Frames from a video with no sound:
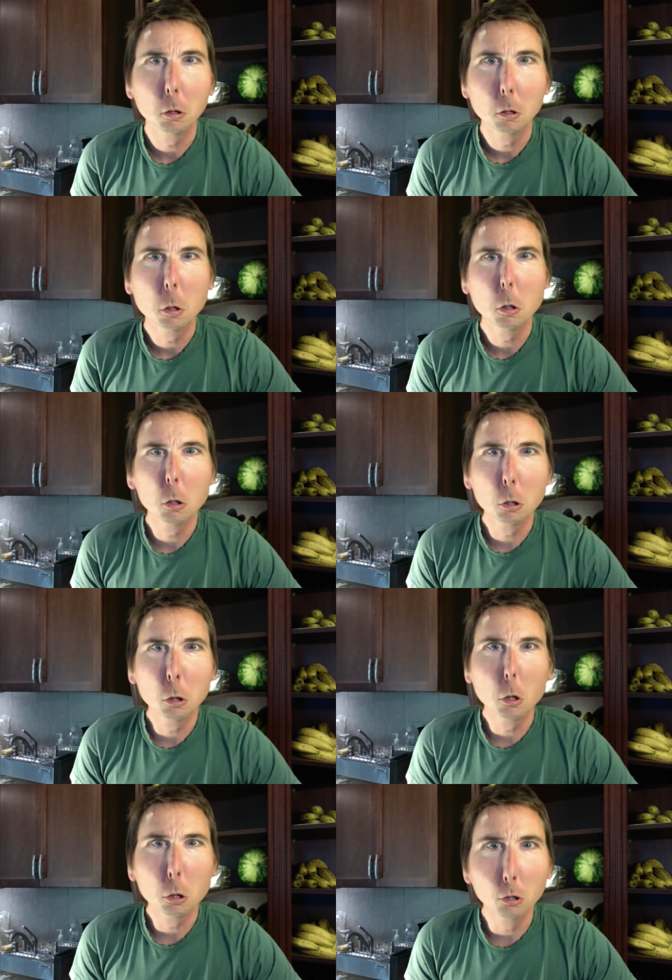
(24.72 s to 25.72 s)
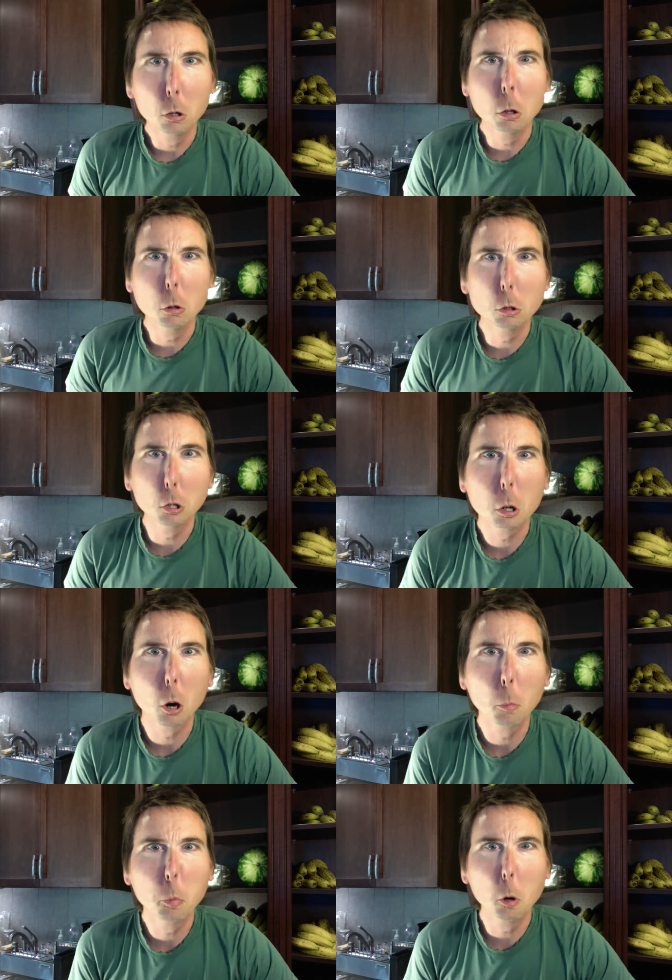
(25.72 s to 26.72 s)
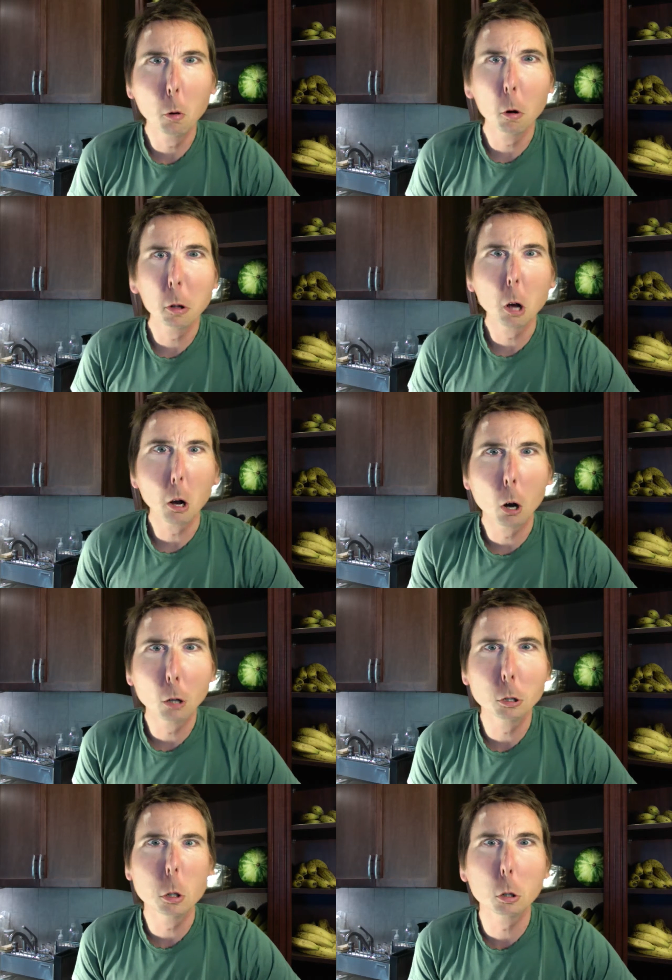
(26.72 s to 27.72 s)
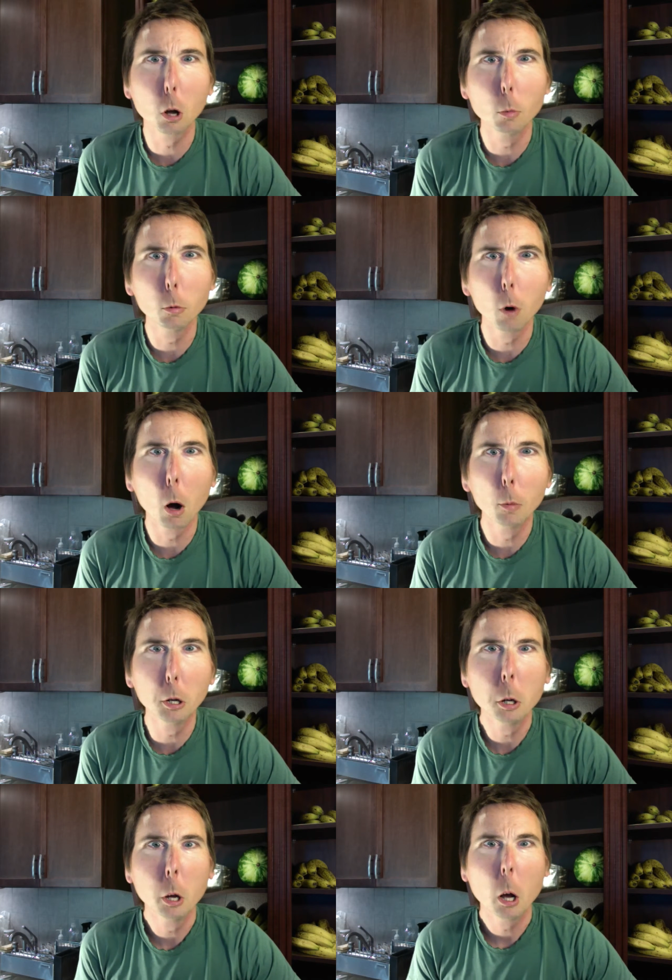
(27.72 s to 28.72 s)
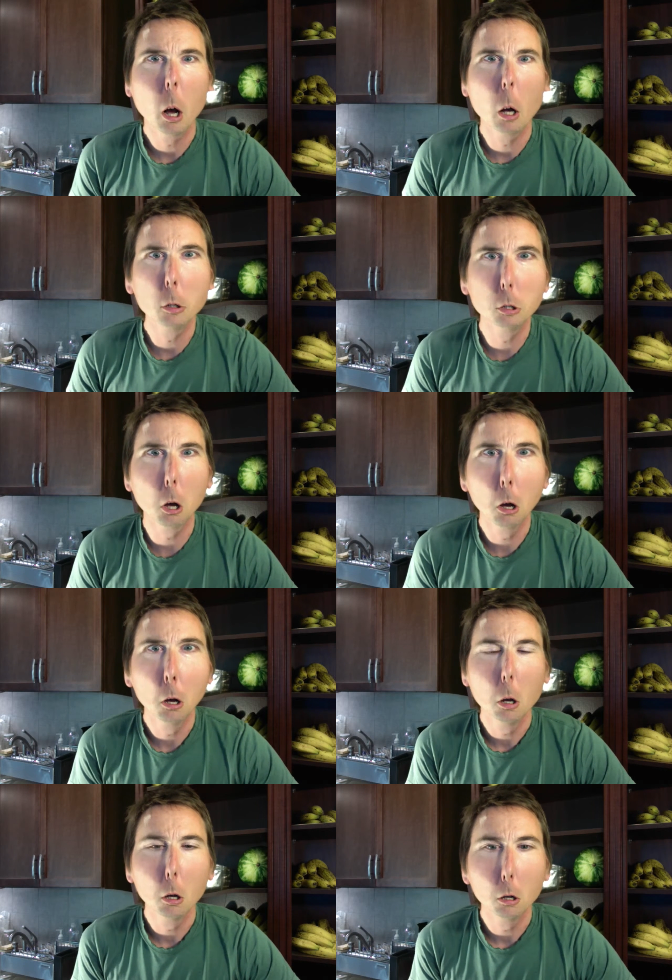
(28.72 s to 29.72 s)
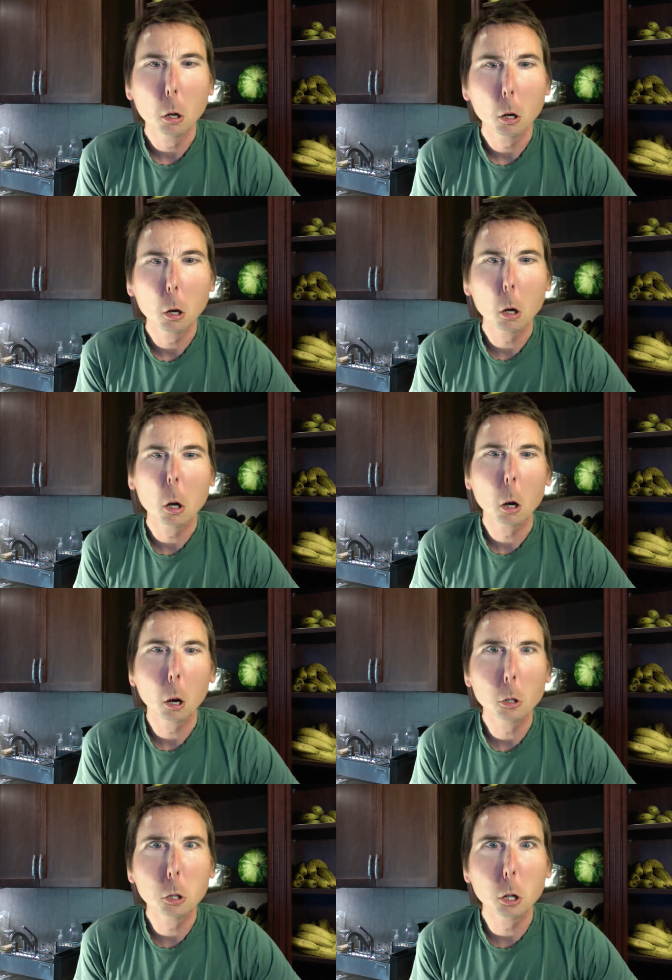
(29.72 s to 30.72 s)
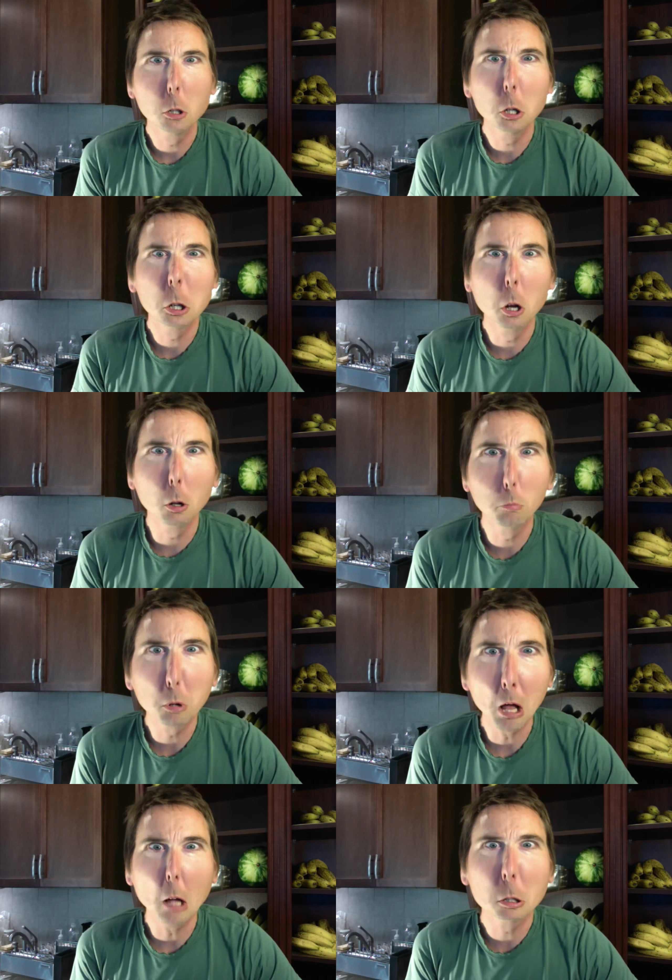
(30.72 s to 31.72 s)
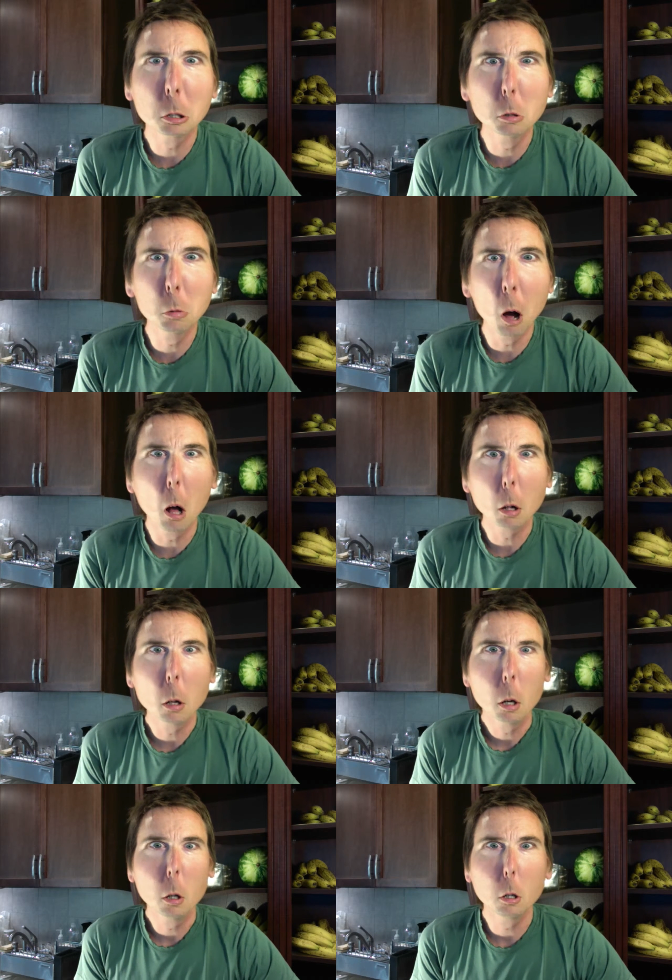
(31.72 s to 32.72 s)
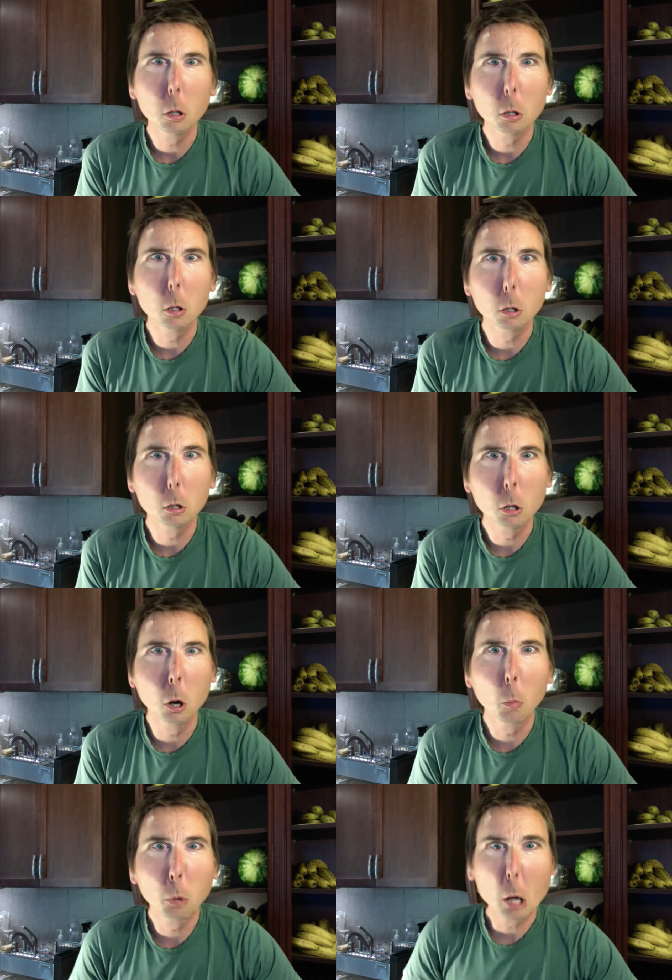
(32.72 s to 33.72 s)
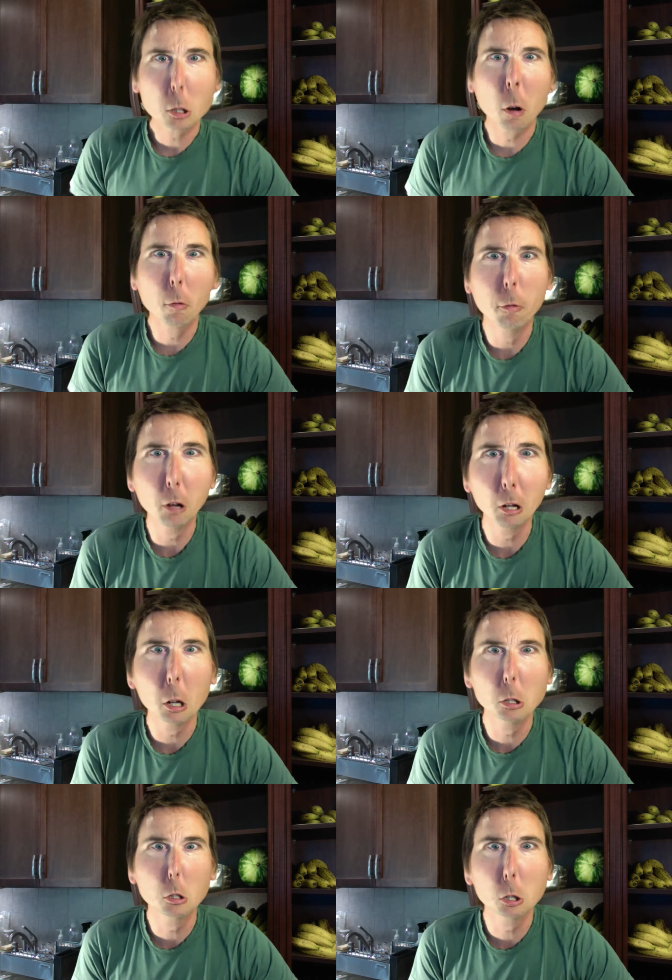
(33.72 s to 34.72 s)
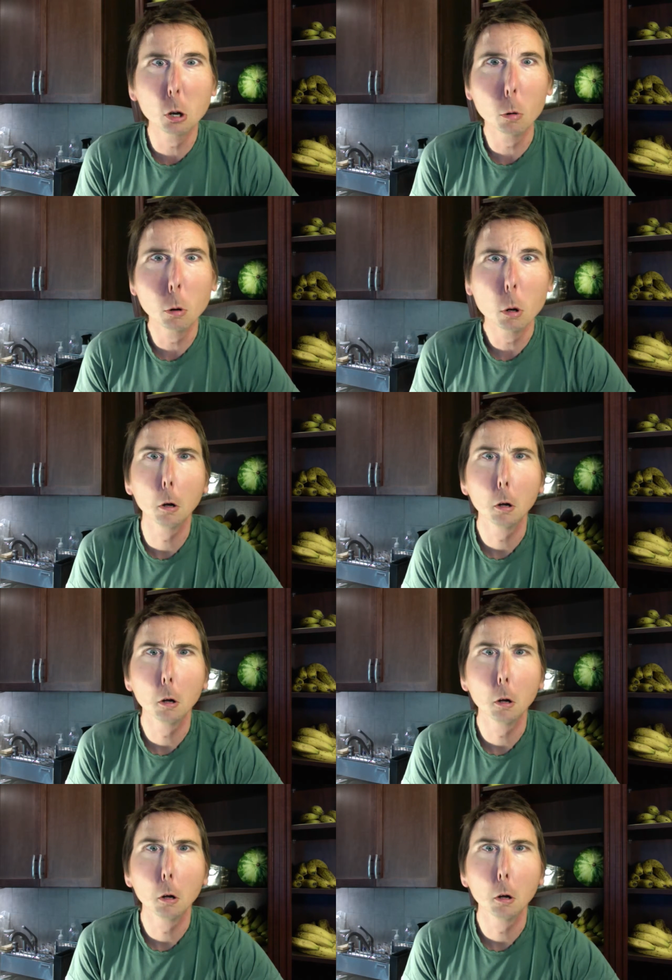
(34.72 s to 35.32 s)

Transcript: you, you're using a computer, and that causes global warming, and, uh, and, and you kill plants as well. You know, plants have feelings too,